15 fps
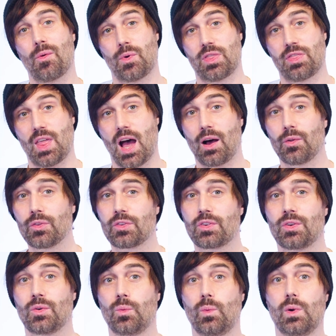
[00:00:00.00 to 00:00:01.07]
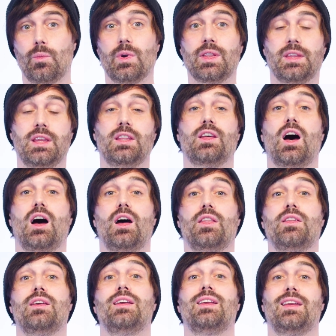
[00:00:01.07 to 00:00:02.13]
with nouns, we will need
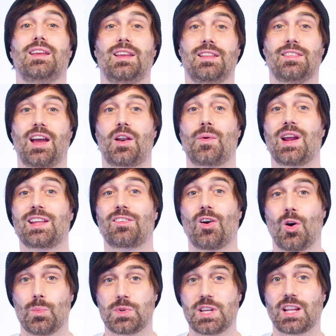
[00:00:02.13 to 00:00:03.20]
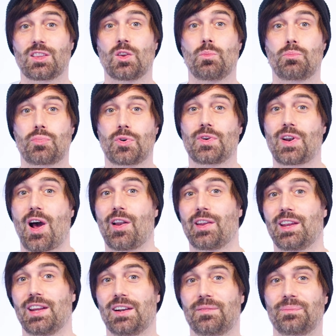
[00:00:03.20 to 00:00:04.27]
an indirect object pronoun
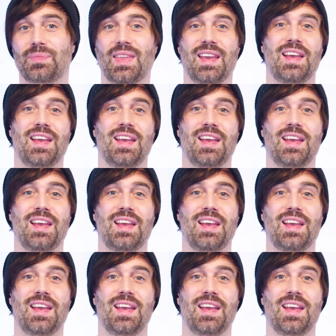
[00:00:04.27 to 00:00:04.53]
here.